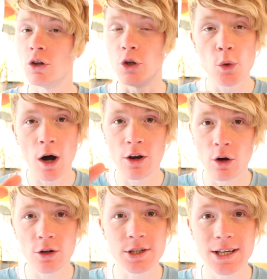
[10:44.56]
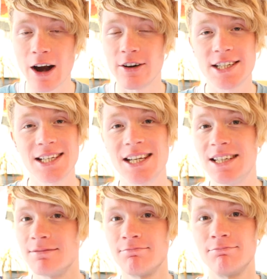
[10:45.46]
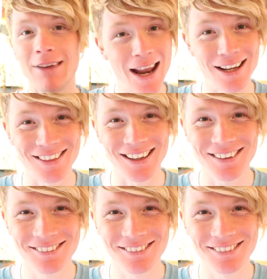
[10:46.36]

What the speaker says: you are not guaranteed anything.